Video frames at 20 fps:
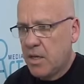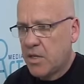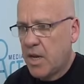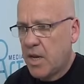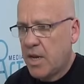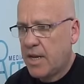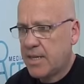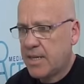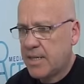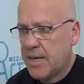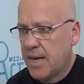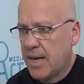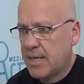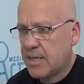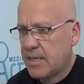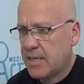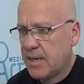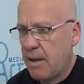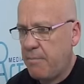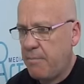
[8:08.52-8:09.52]
So you can start
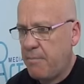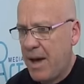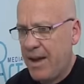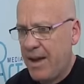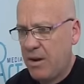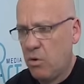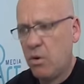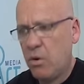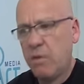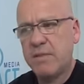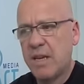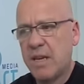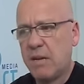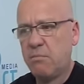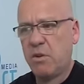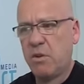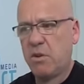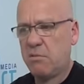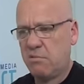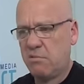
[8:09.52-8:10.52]
to see a pattern. All of a
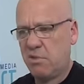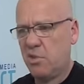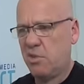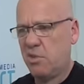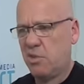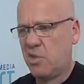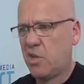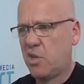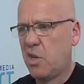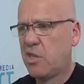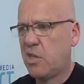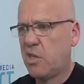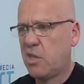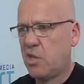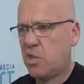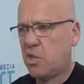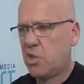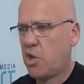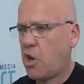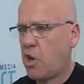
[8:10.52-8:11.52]
sudden, we've got sort of
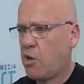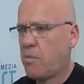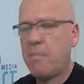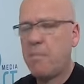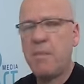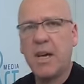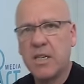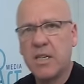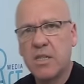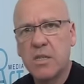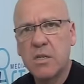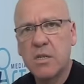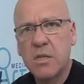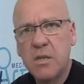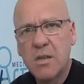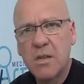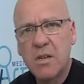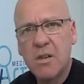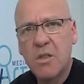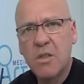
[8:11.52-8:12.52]
sausage thermomix
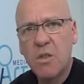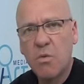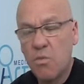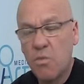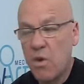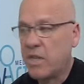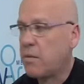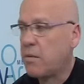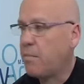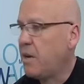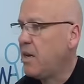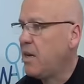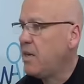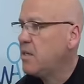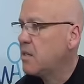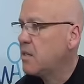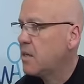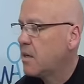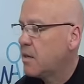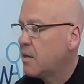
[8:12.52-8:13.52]

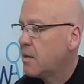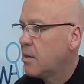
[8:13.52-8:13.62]
recipes